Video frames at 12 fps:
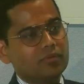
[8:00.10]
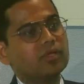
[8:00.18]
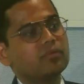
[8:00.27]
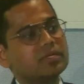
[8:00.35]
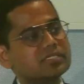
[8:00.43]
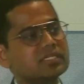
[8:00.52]

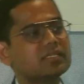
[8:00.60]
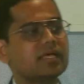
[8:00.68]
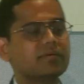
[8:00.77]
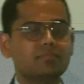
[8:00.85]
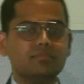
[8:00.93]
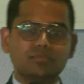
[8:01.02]
invest in
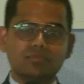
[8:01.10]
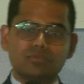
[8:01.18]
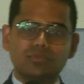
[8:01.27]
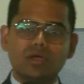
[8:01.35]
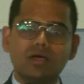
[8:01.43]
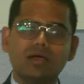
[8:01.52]
them,
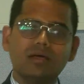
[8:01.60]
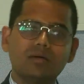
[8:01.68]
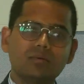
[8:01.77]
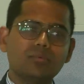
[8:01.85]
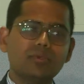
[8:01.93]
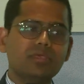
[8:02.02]

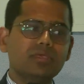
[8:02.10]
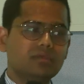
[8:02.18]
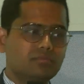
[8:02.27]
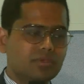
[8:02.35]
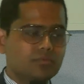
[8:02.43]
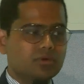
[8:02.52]

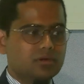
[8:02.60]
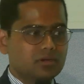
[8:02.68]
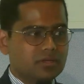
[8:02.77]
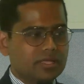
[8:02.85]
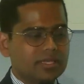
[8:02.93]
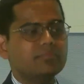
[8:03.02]
we would
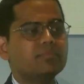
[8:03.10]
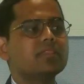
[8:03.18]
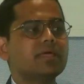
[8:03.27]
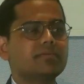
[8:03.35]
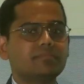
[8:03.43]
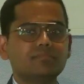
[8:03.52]
enable
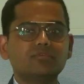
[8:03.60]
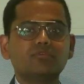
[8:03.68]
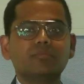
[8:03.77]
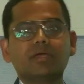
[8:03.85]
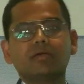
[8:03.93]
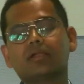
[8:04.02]
them to
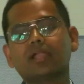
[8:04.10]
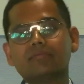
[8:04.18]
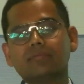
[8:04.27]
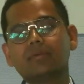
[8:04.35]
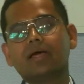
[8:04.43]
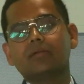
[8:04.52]
make a
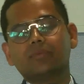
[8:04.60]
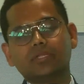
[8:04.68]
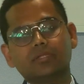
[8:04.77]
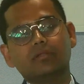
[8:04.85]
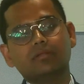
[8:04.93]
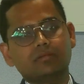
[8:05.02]
climate plan
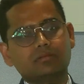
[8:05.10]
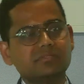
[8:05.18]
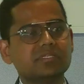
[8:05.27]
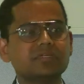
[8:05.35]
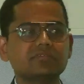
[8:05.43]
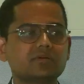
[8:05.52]
within,
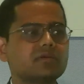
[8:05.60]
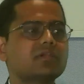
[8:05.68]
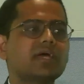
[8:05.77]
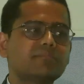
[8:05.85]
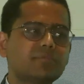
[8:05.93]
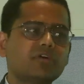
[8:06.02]
say, a certain
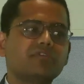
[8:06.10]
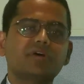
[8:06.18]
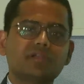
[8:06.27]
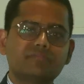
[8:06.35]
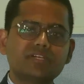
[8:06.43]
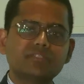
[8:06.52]
time period of our
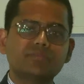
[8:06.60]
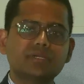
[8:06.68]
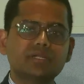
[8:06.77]
investment.